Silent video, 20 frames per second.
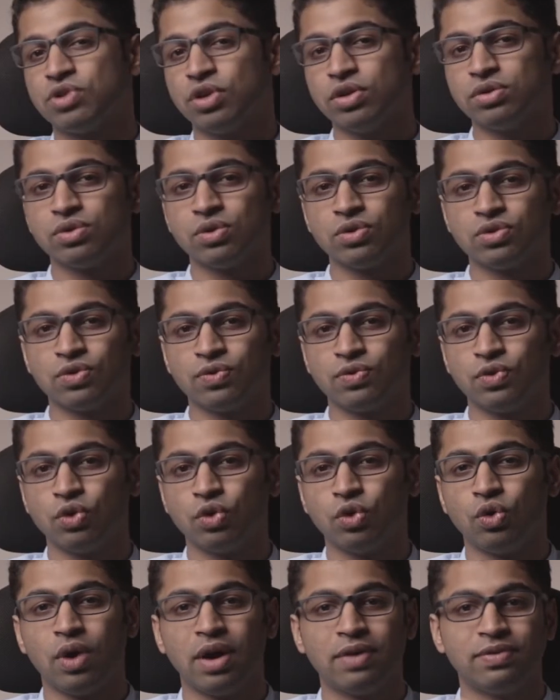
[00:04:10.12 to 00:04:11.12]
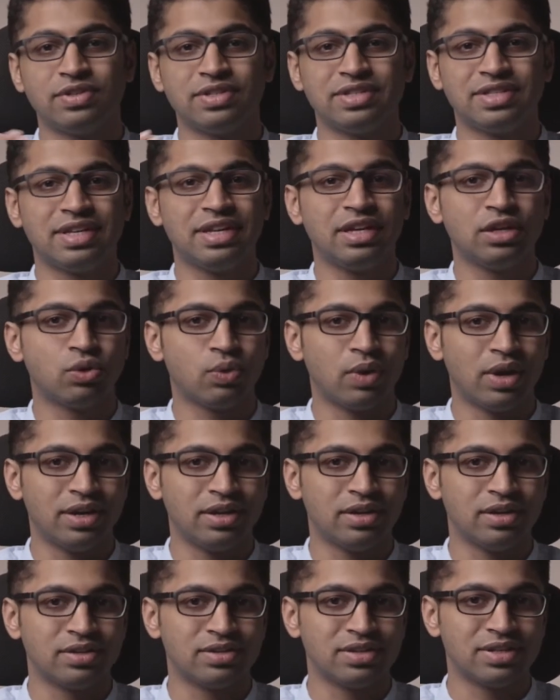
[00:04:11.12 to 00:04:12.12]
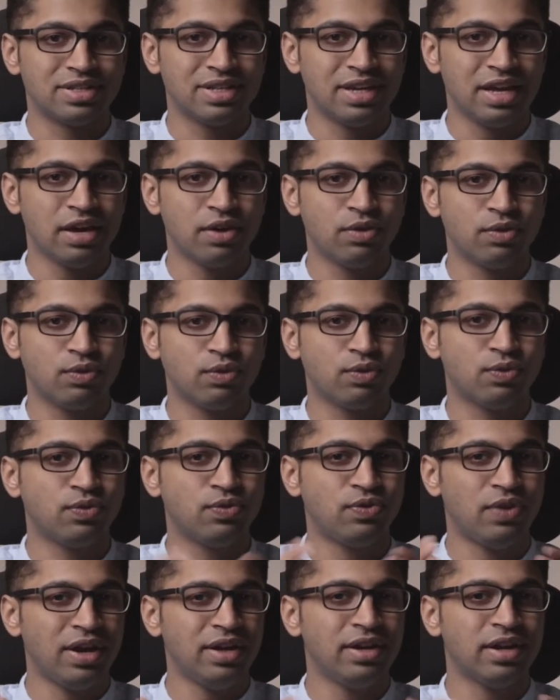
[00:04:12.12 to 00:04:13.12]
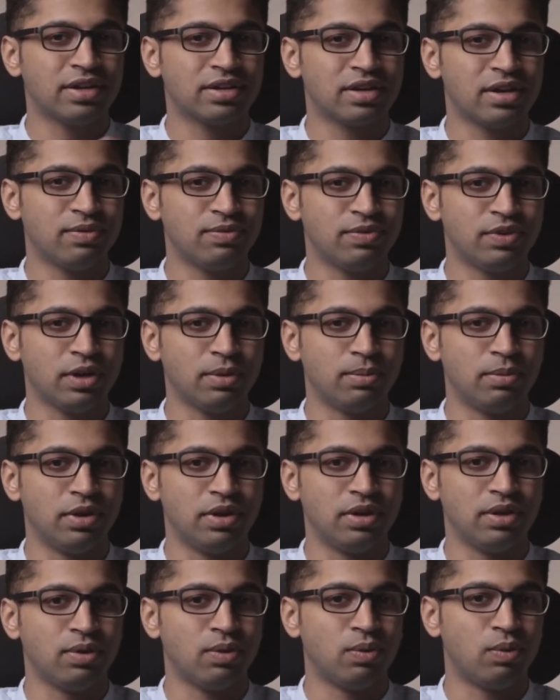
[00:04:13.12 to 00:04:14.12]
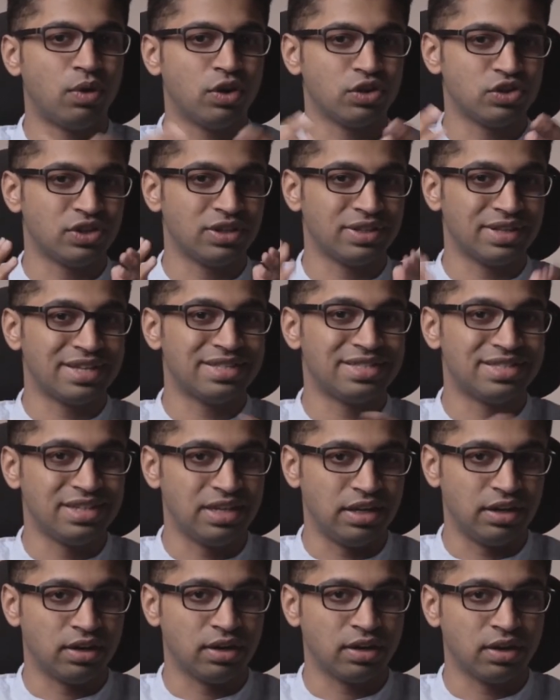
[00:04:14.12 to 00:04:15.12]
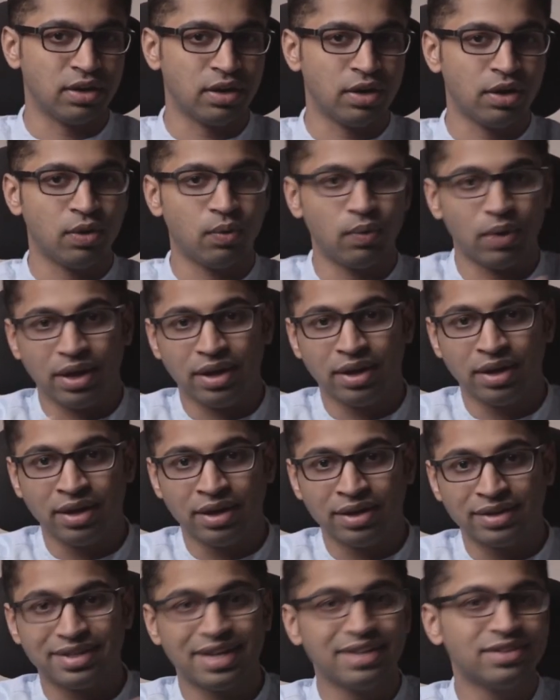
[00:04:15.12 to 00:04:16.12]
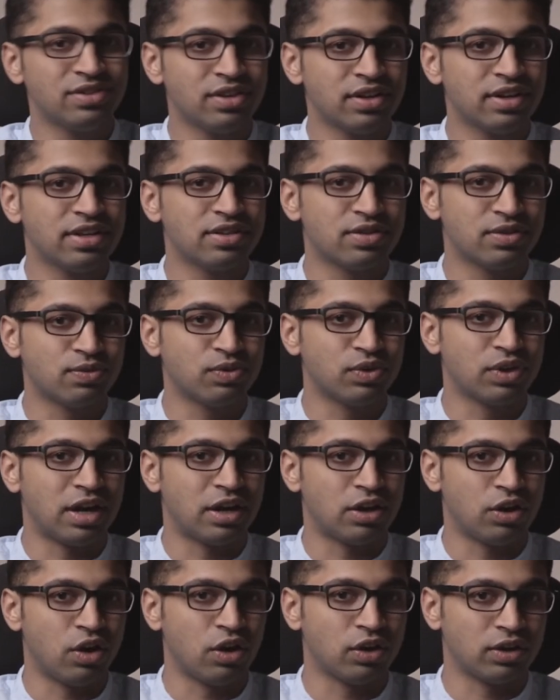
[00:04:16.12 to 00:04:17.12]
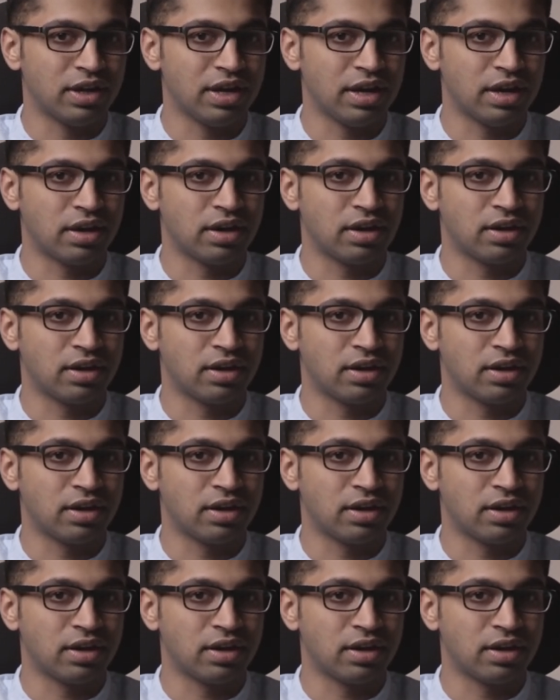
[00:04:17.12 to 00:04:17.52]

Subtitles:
sure those of you who haven't seen 12 Years a Slave felt uncomfortable watching that scene. Well, that's the reason for that long take.